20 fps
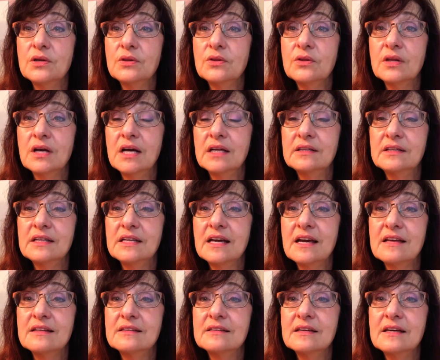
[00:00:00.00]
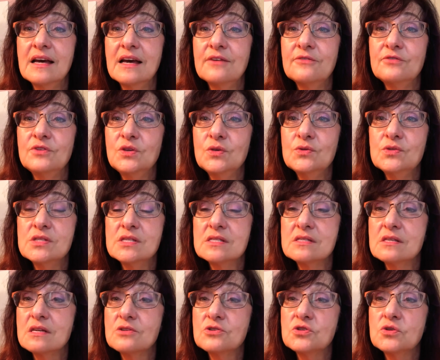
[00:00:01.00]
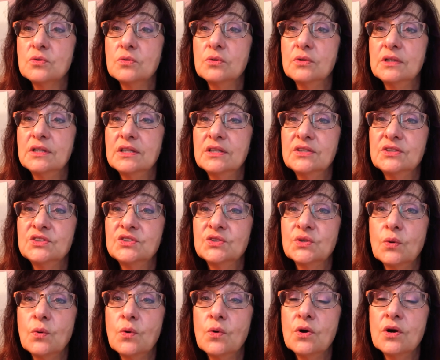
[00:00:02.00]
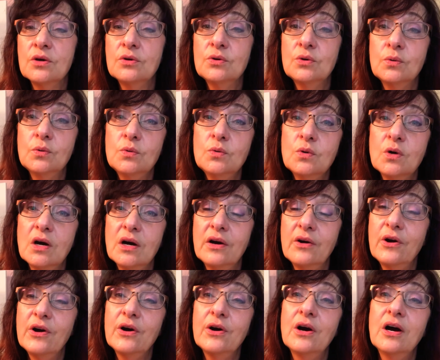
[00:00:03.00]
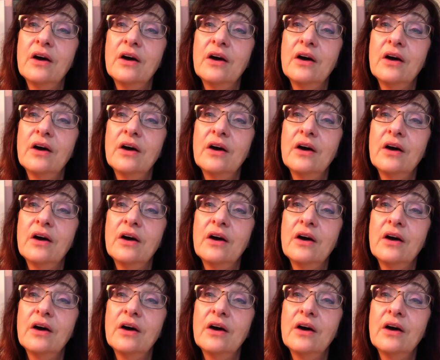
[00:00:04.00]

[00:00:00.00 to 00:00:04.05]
not yet have used essential oils or who are